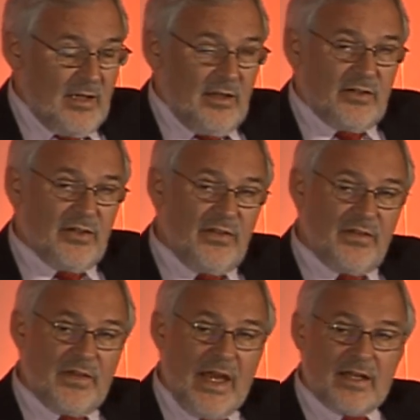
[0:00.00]
So
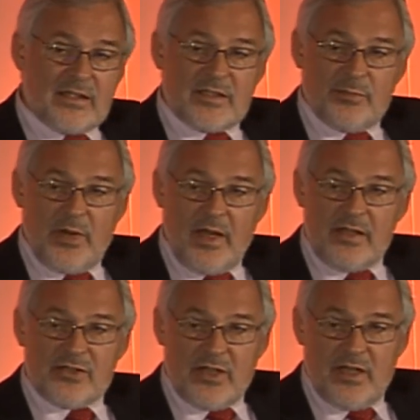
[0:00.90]
that supply
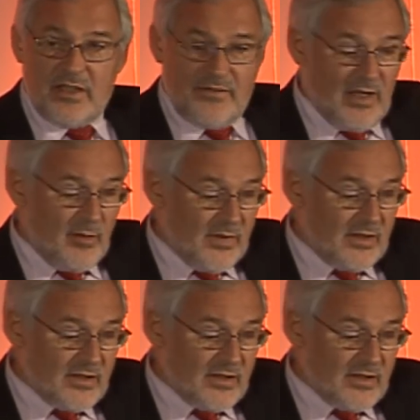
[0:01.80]
chain development,